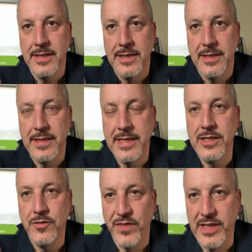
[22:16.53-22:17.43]
These
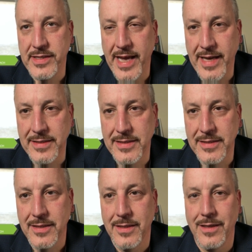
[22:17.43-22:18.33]
fintechs
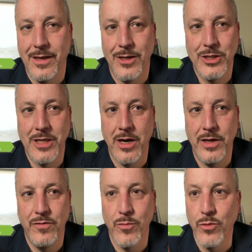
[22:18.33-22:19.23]
are starting
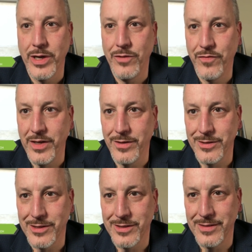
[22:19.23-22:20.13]
from green fields.